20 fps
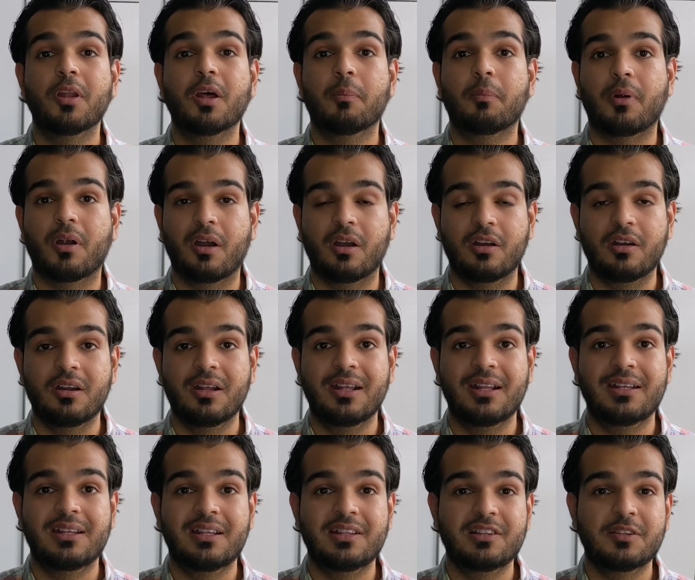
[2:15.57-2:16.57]
law partner
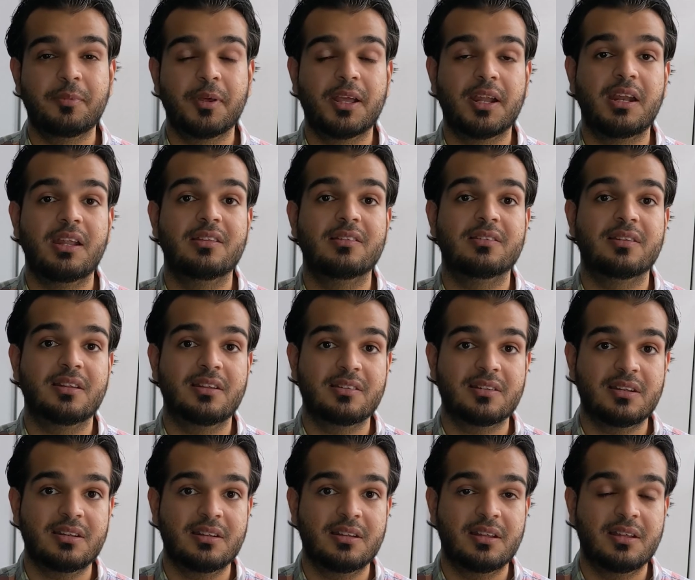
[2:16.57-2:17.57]
needs to be a Canadian
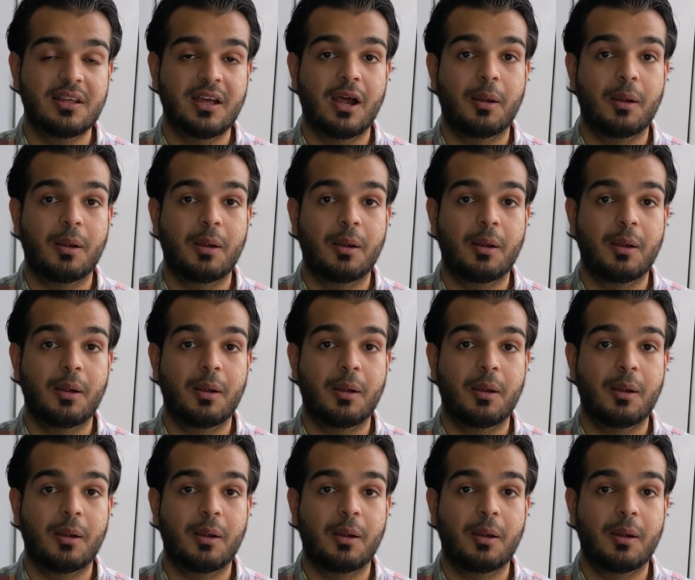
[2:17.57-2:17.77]
citizen,